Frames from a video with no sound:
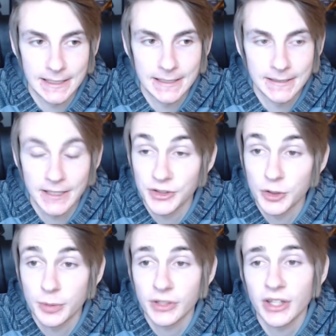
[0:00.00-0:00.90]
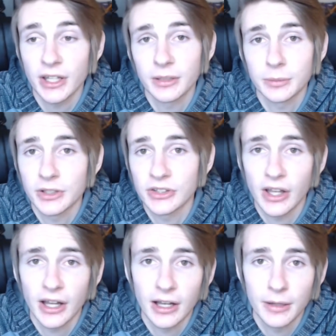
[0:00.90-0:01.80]
And that's super exciting because
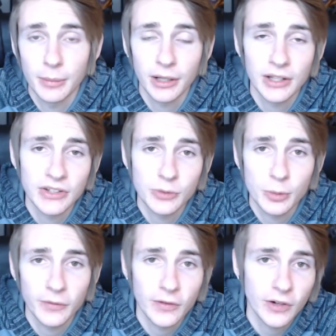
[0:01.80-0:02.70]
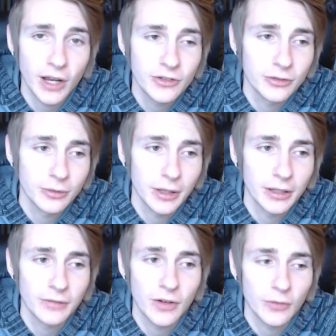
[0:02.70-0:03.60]
Biollante is one of my favorite kaiju,
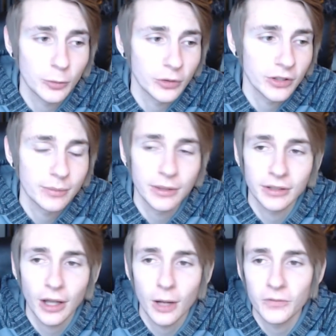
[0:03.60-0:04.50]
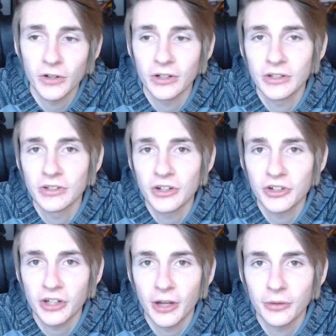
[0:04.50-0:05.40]
and I've never really been confident in
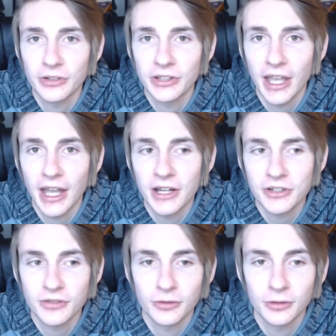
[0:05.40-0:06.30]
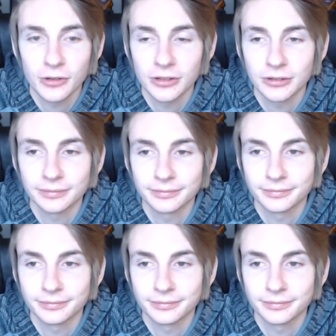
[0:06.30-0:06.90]
dishing out the cash for